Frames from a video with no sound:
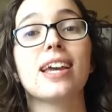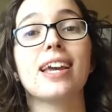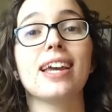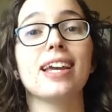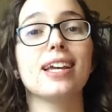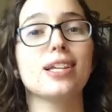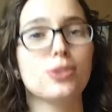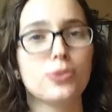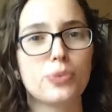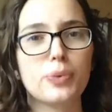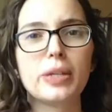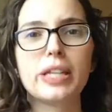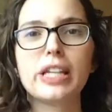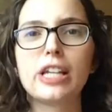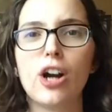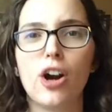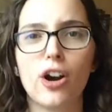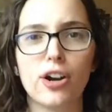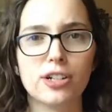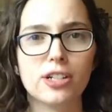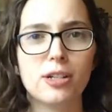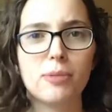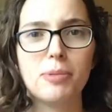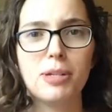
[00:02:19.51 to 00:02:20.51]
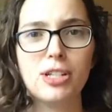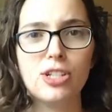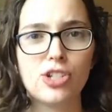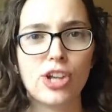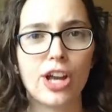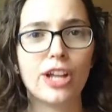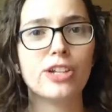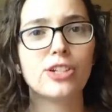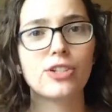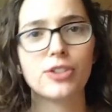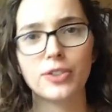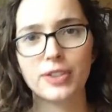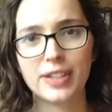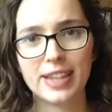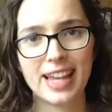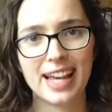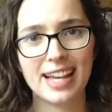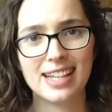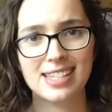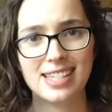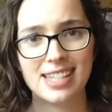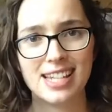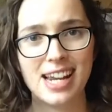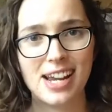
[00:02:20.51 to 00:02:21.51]
it's really hard to be gentle in
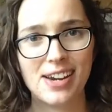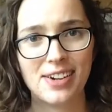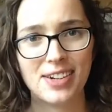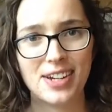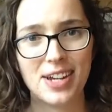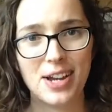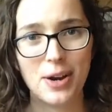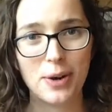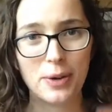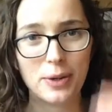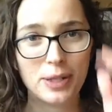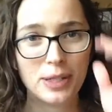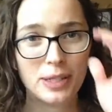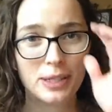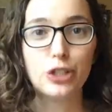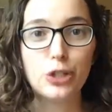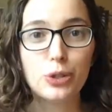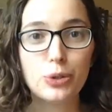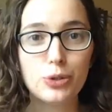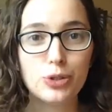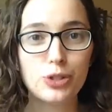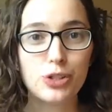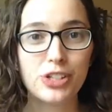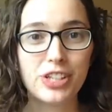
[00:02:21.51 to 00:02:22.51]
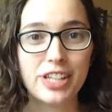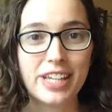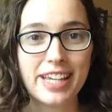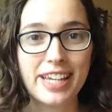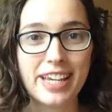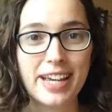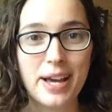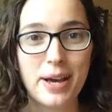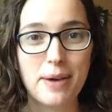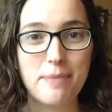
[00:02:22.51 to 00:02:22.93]
that scenario. Usually,